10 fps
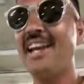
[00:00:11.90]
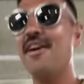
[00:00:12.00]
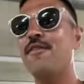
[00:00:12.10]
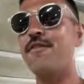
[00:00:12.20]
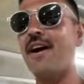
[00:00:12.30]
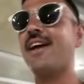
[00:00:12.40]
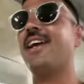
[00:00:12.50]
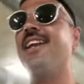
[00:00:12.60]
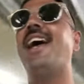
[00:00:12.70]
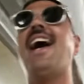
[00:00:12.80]

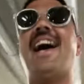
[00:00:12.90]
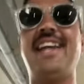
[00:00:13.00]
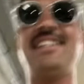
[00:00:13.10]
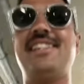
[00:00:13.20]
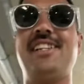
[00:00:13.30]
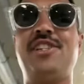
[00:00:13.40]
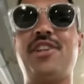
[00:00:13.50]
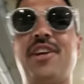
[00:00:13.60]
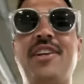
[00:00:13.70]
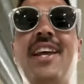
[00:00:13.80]
fucking hates this
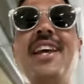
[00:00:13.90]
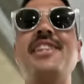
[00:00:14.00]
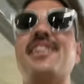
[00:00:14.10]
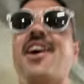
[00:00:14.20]
U. So